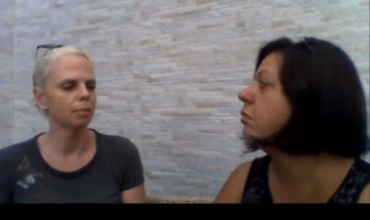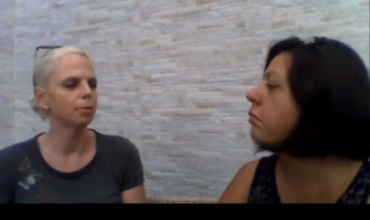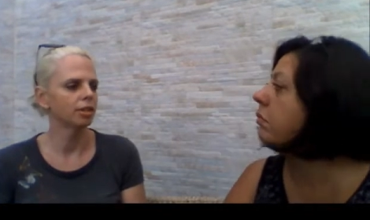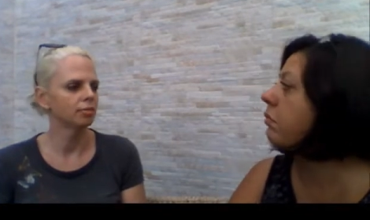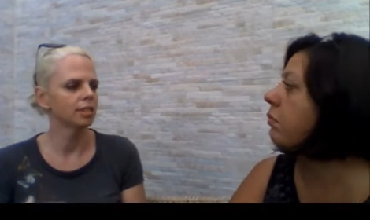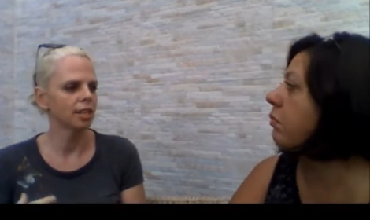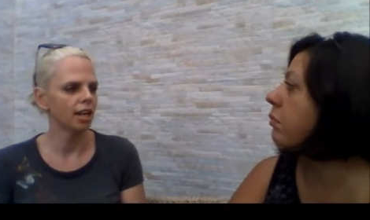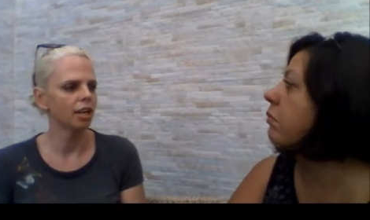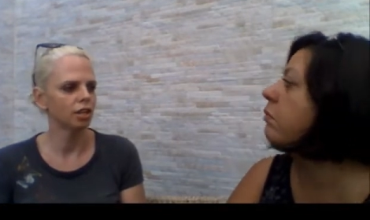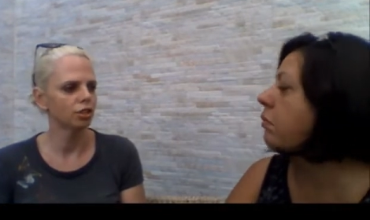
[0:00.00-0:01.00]
Speaker 1: the
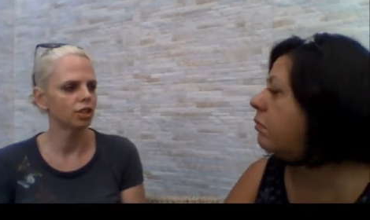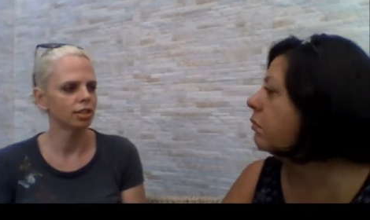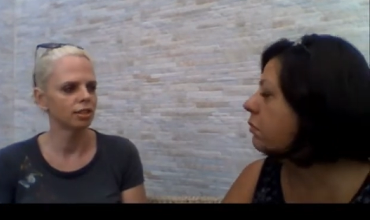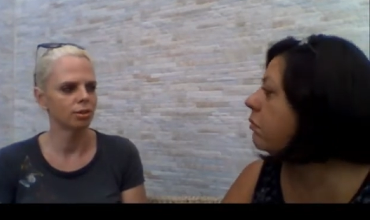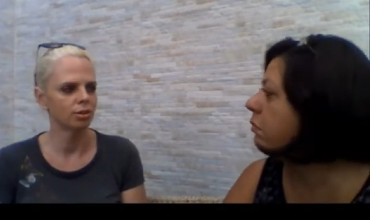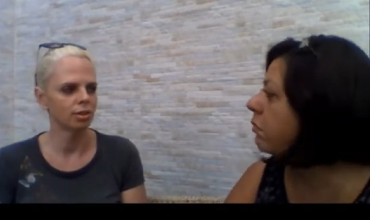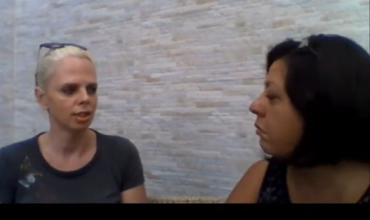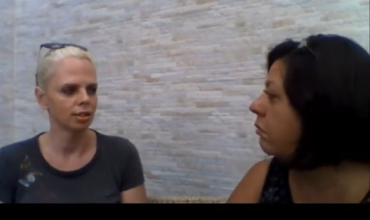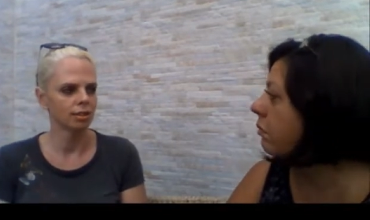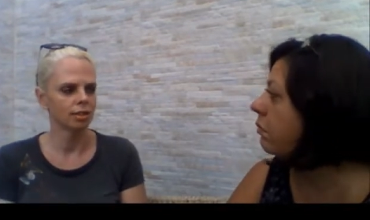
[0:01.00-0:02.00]
pronunciation, those
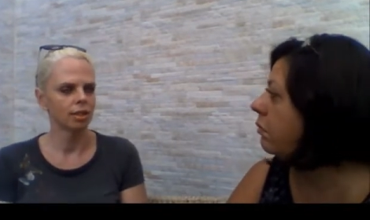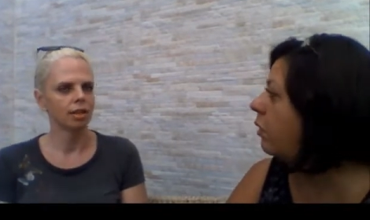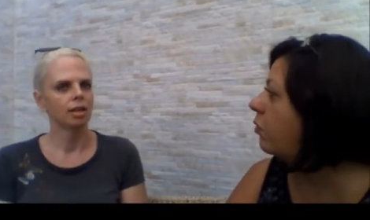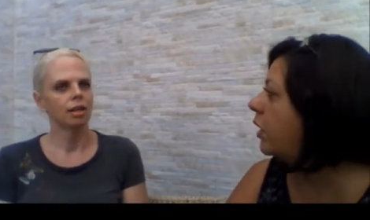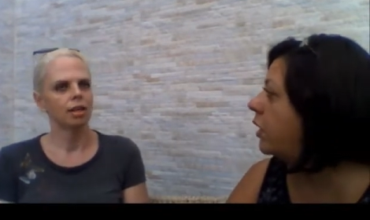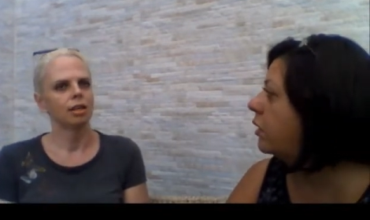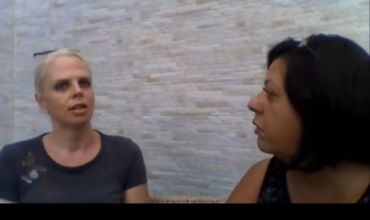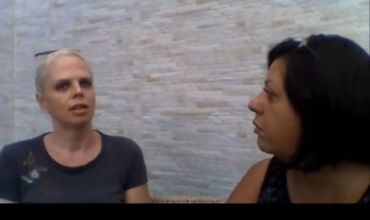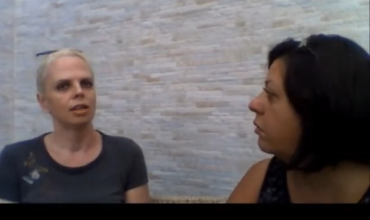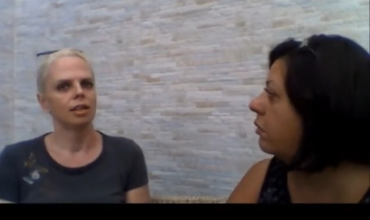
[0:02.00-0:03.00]
things. All right.
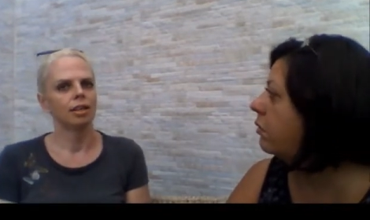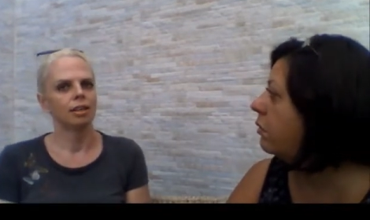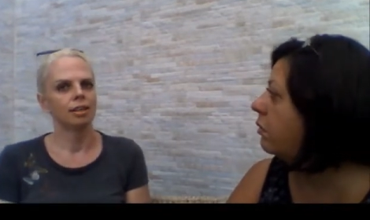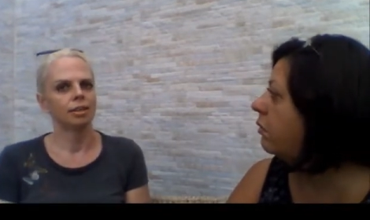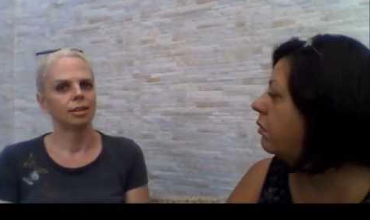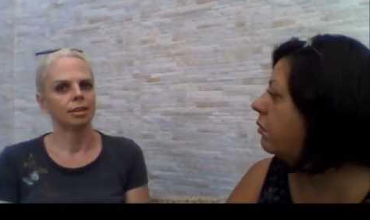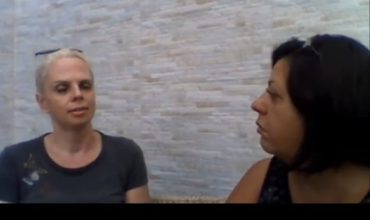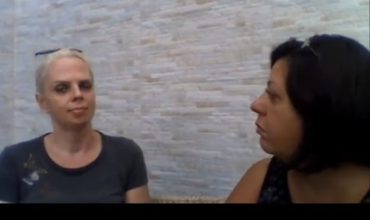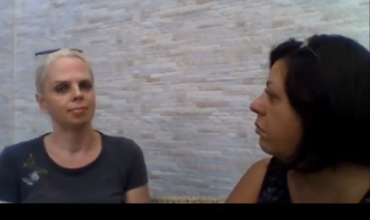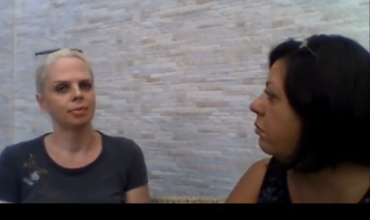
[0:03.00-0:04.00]

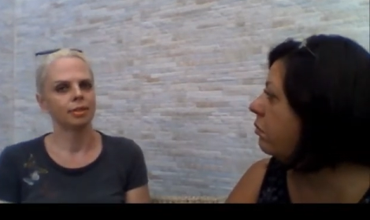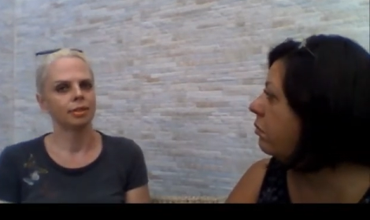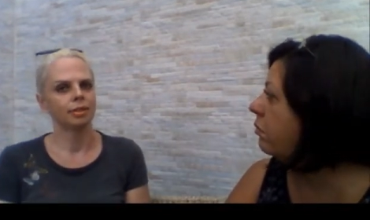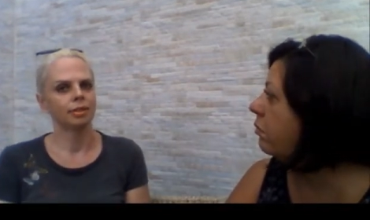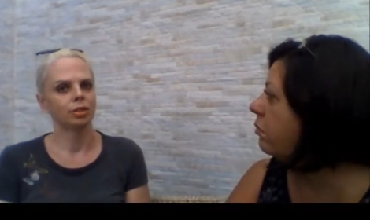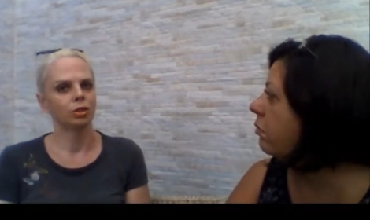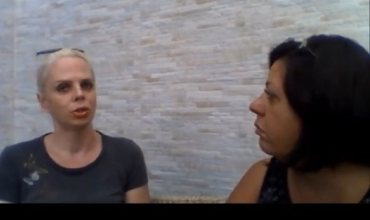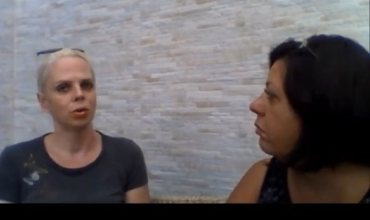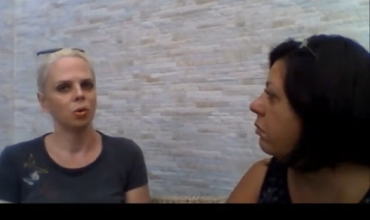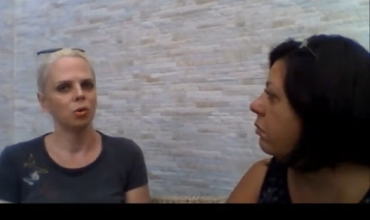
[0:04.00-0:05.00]
Um,
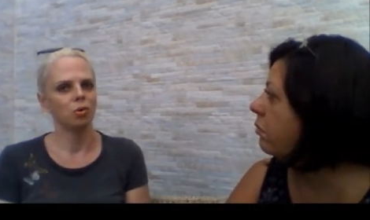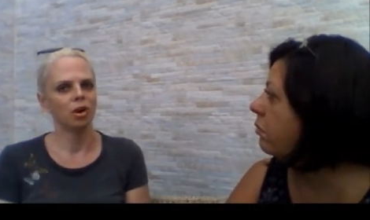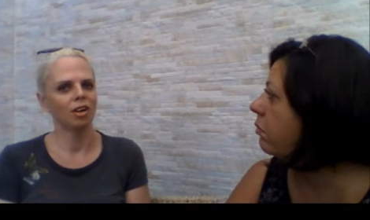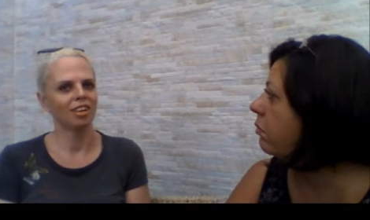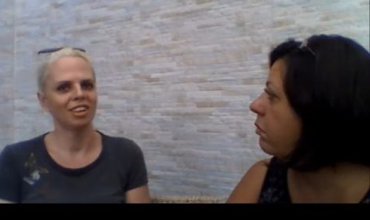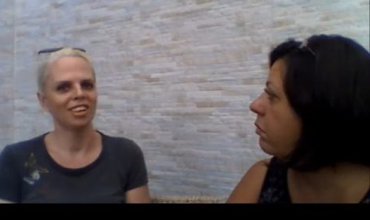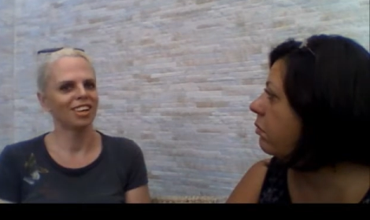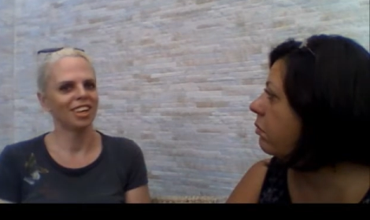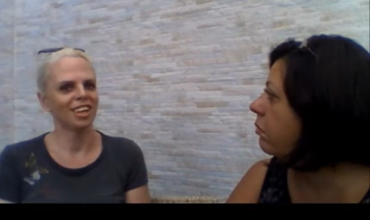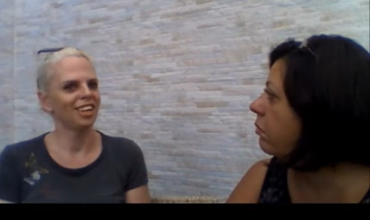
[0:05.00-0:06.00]
so uh,
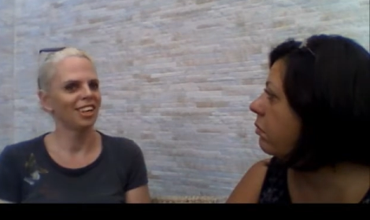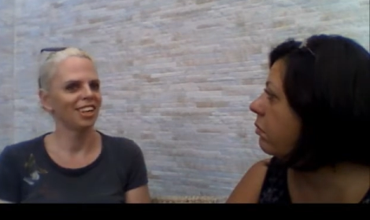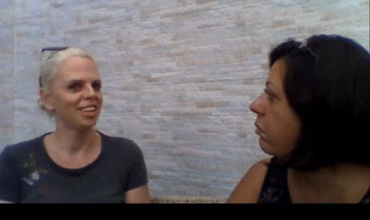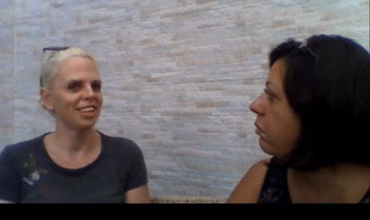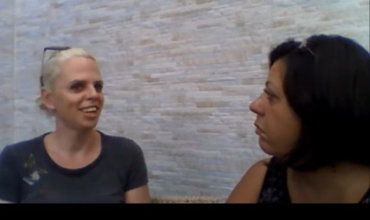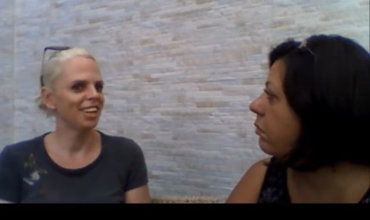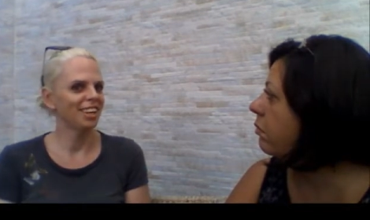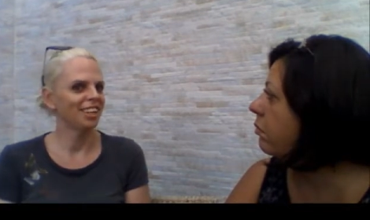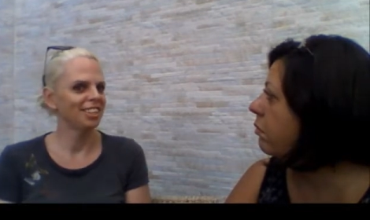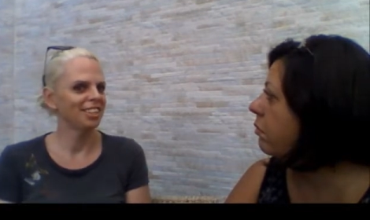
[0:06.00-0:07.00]
I, I
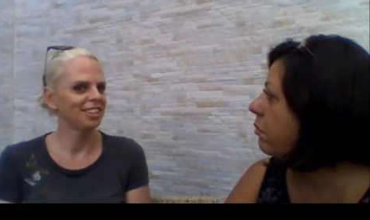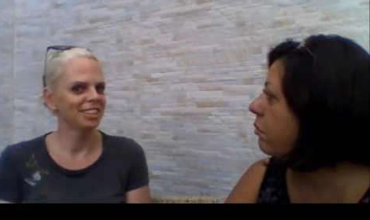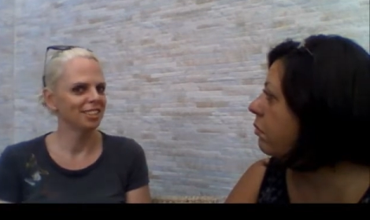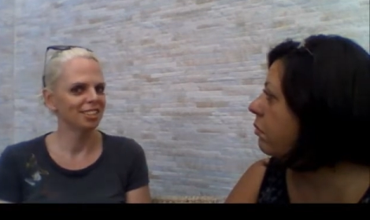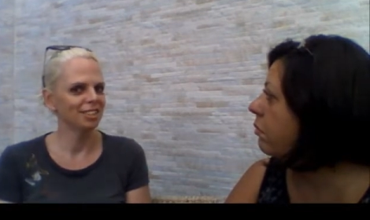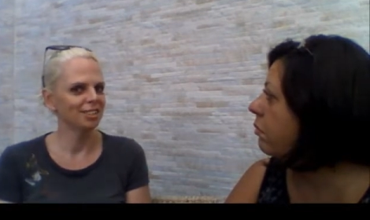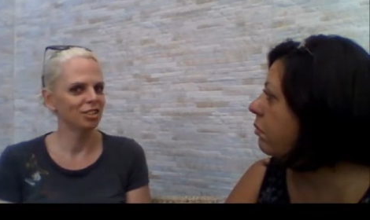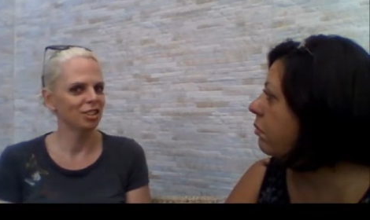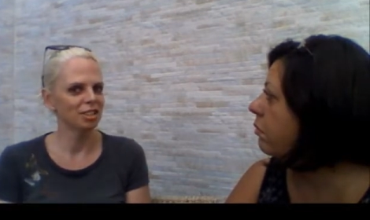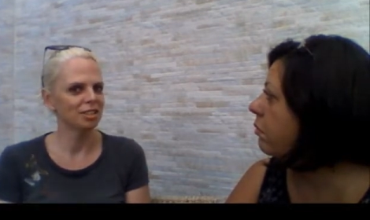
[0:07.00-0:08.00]
I
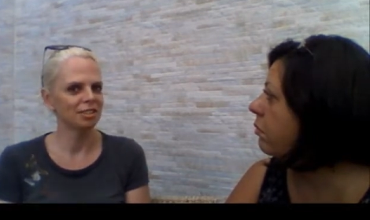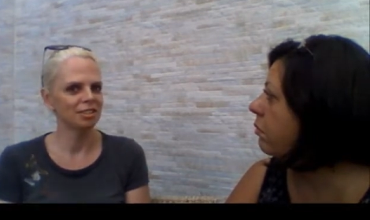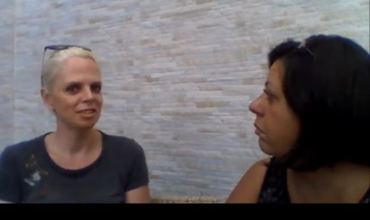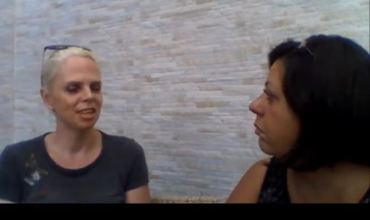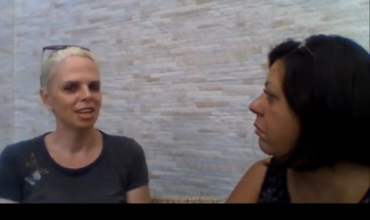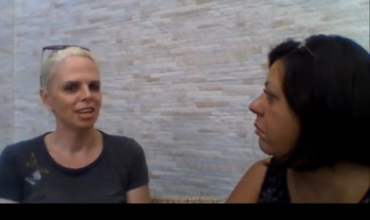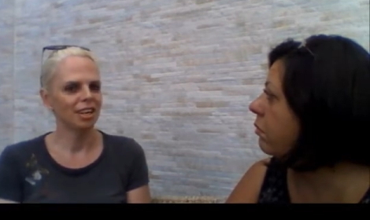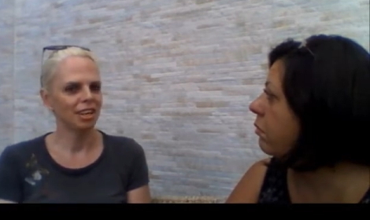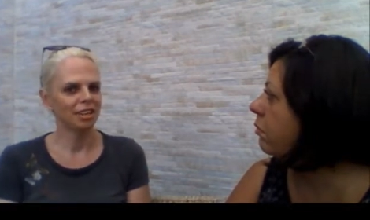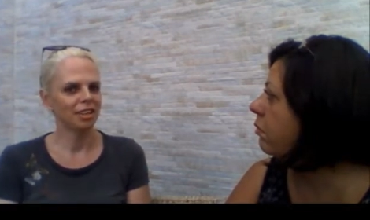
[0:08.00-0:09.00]
just
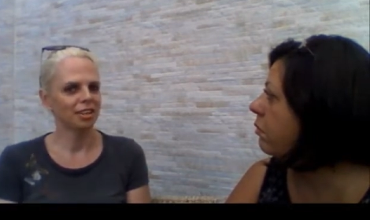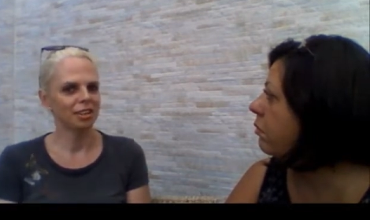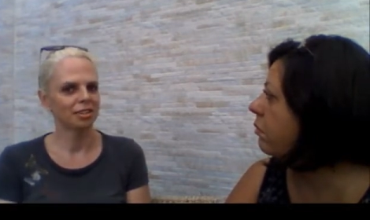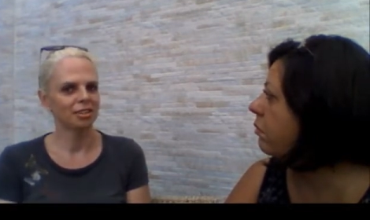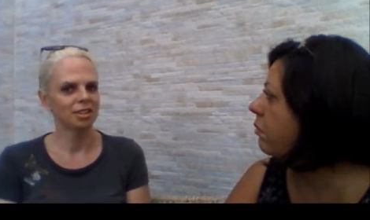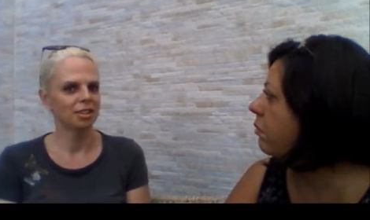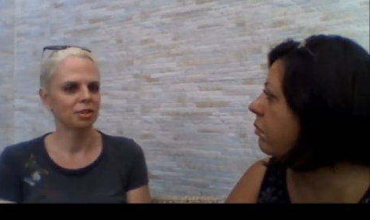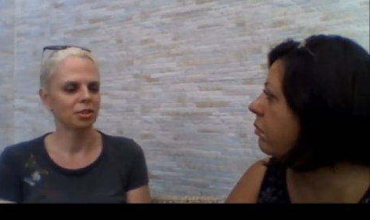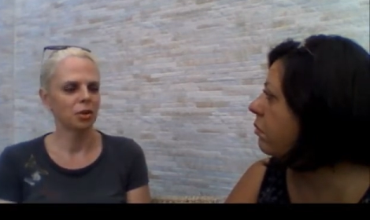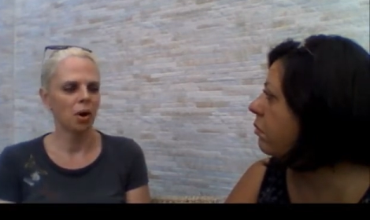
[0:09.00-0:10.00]
uh,
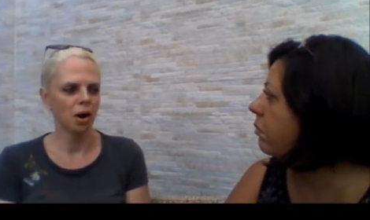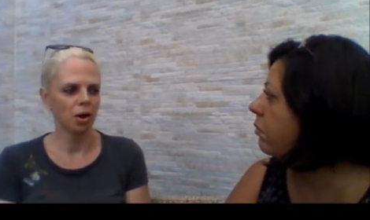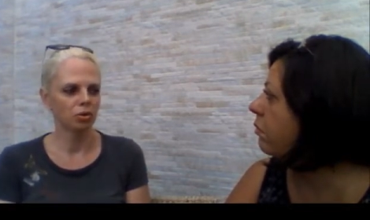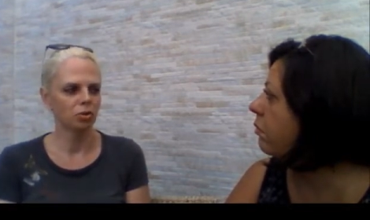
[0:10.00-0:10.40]
didn't know how